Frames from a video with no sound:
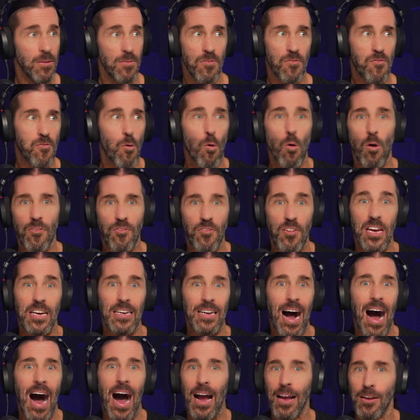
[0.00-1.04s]
4 feet
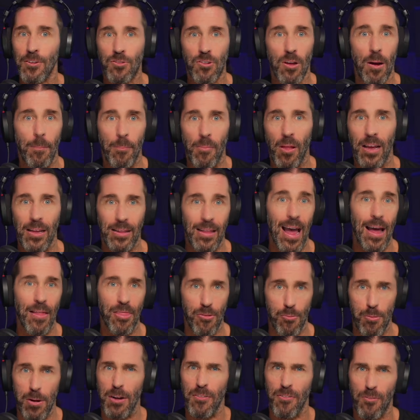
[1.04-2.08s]
high, something like that,
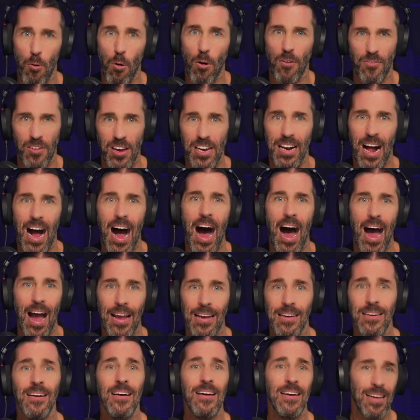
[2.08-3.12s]
3 to 4 feet
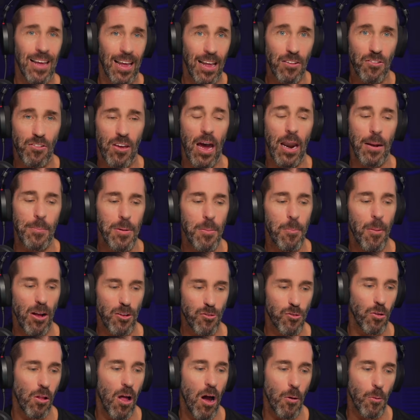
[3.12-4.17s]
high. It's got to be
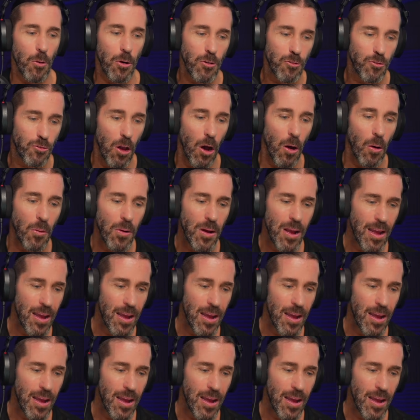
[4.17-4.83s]
much lower. So